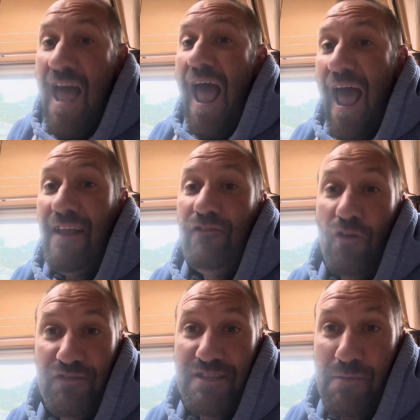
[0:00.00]
And
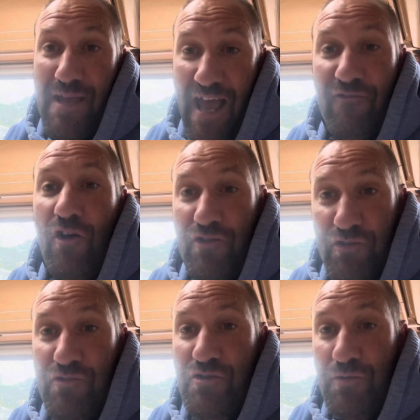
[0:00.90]
obviously we have our
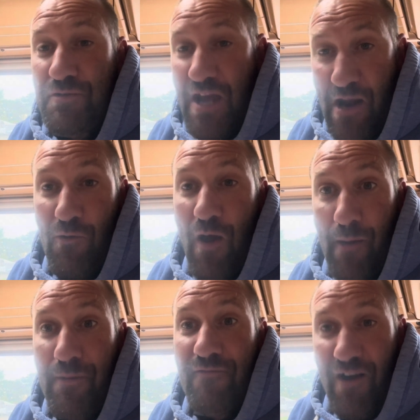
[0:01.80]
YouTube channel
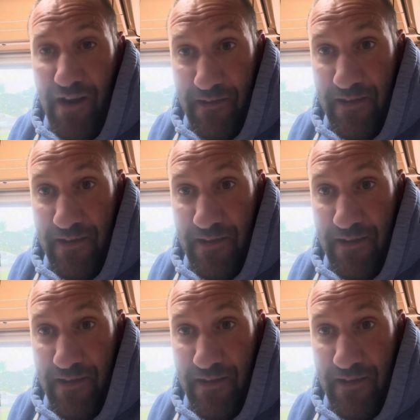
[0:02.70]
up and running.